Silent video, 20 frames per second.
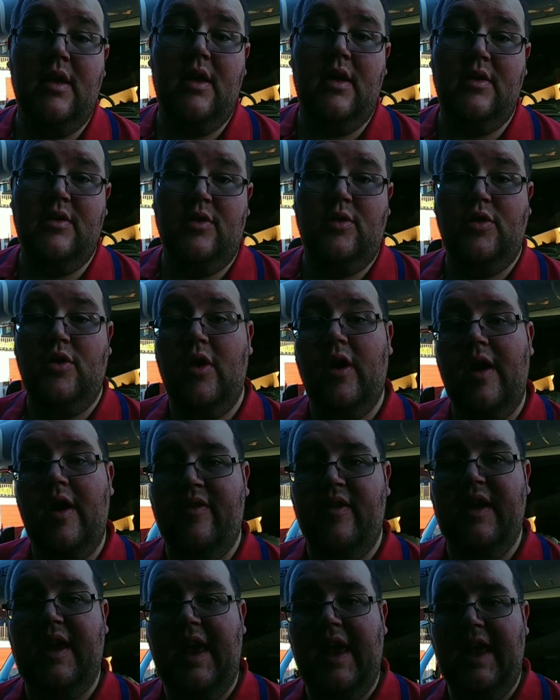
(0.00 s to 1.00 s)
So you've got a
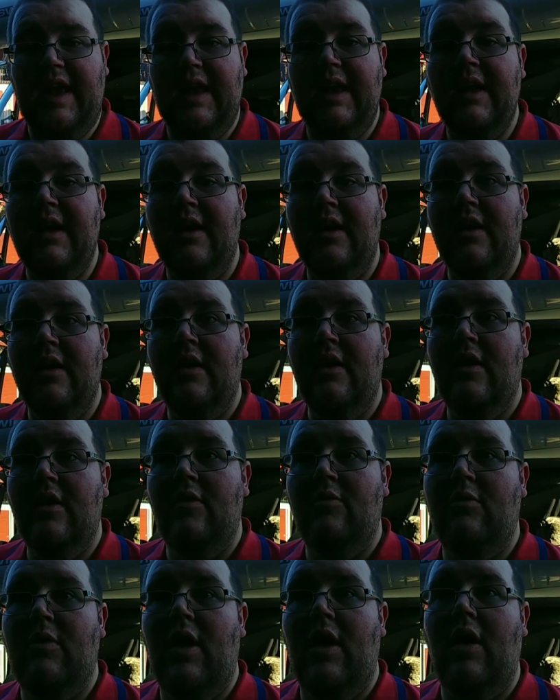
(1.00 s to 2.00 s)
key,
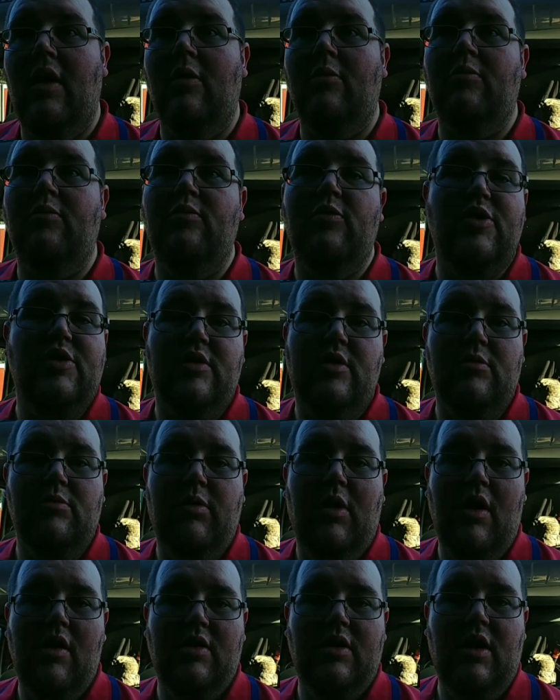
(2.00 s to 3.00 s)
which you can buy
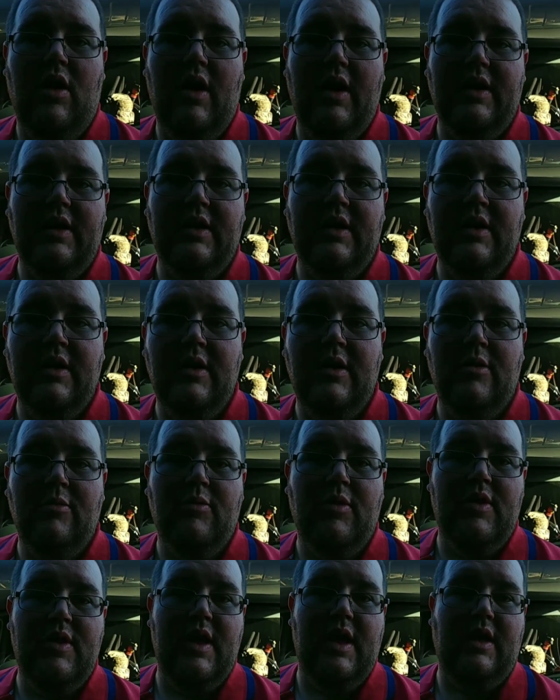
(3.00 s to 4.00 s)
online.
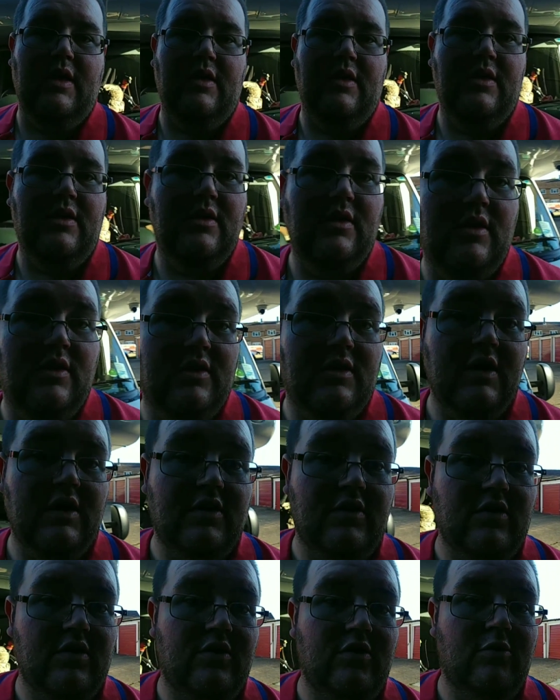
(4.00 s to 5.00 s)
But then, these are
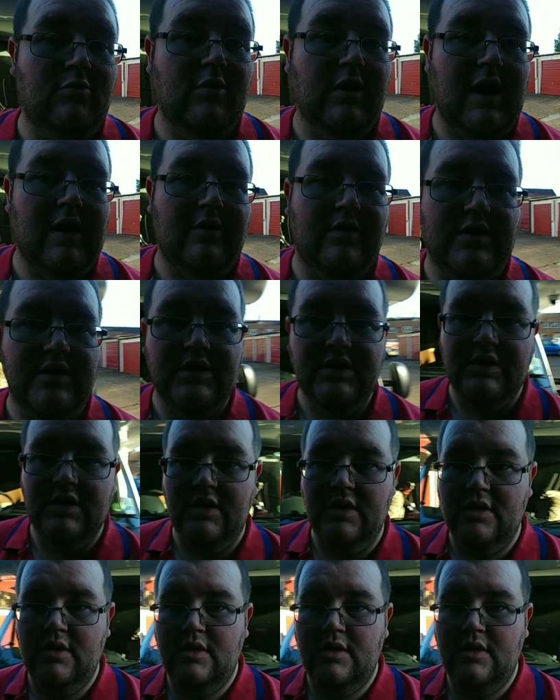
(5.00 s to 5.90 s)
just normal garages.